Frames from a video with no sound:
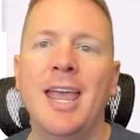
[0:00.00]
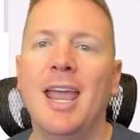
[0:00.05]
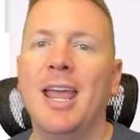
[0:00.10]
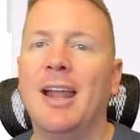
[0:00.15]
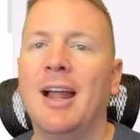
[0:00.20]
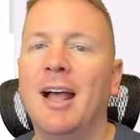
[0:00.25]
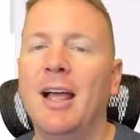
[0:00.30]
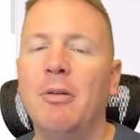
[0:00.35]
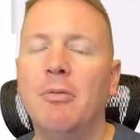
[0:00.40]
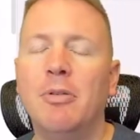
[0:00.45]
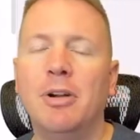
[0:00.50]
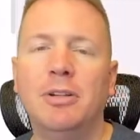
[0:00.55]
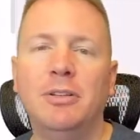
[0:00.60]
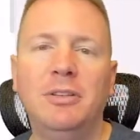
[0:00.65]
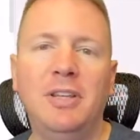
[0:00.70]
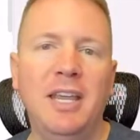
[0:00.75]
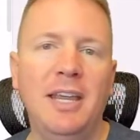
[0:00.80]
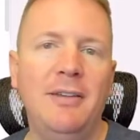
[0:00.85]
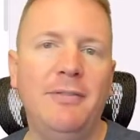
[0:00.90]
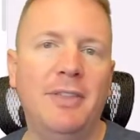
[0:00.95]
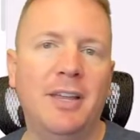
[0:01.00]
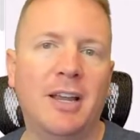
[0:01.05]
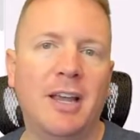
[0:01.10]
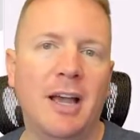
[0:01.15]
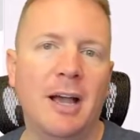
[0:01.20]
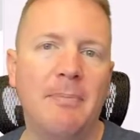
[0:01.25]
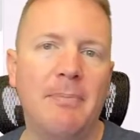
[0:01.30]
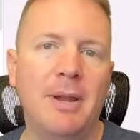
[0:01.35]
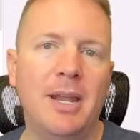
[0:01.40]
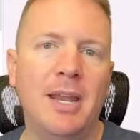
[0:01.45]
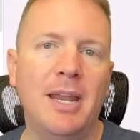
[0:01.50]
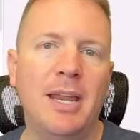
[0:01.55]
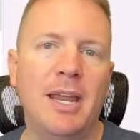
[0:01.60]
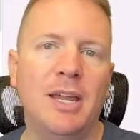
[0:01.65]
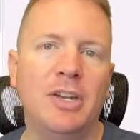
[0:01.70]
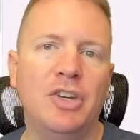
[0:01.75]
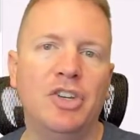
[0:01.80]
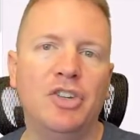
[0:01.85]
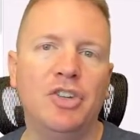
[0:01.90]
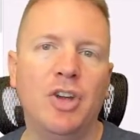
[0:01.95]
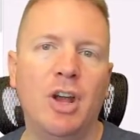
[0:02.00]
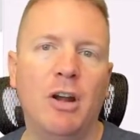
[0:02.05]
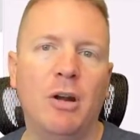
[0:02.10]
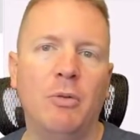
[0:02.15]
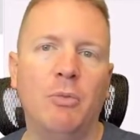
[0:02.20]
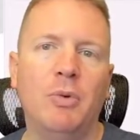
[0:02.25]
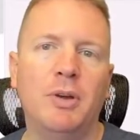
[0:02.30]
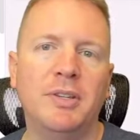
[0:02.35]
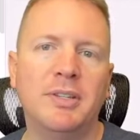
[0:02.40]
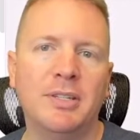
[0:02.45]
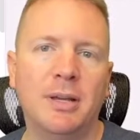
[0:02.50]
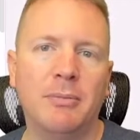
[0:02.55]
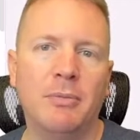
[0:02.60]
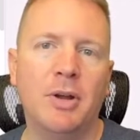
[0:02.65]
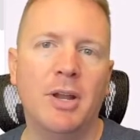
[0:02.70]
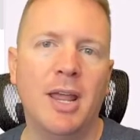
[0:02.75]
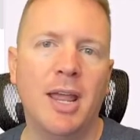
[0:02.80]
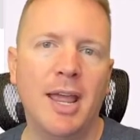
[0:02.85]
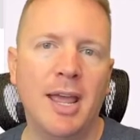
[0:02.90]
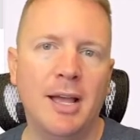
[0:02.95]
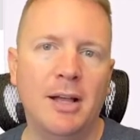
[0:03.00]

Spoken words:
and I were to leave the company and share it with someone